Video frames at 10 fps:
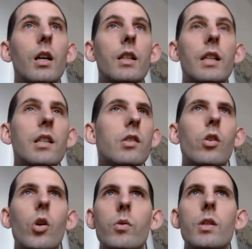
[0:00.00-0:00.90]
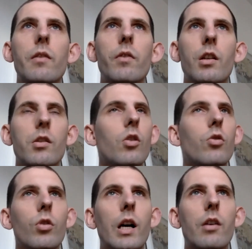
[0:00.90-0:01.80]
I was living in
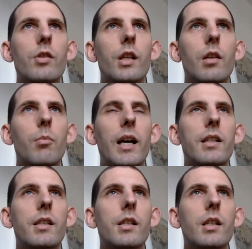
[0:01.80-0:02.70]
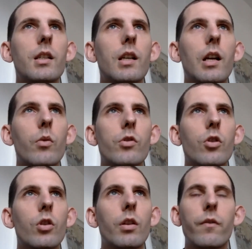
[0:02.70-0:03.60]
social housing in Battersea, and I was
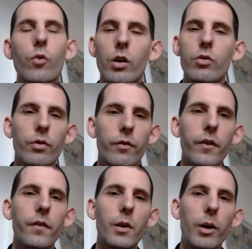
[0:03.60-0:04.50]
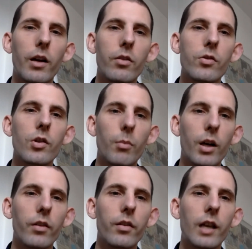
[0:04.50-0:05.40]
earning £450 a
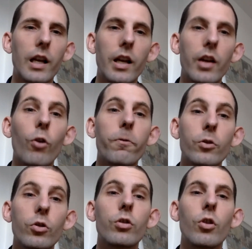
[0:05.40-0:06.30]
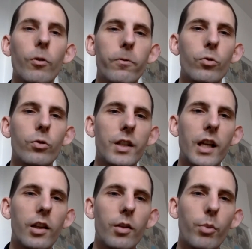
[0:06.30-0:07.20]
month, and I often could not afford to
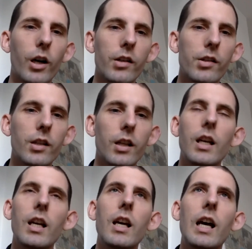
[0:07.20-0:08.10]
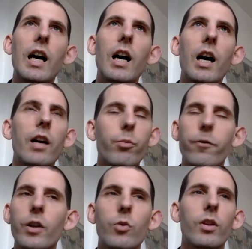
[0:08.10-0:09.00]
take the bus. I
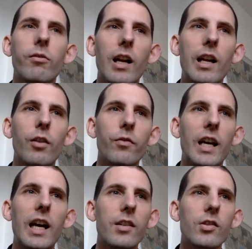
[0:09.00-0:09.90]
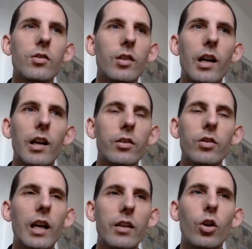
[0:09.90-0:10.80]
frequently ran out of gas and
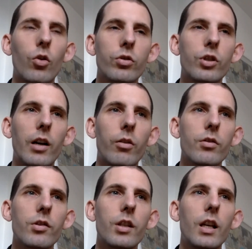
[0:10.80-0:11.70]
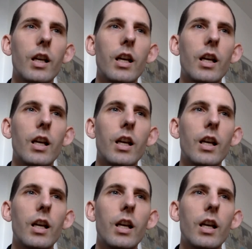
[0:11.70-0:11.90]
had cold showers.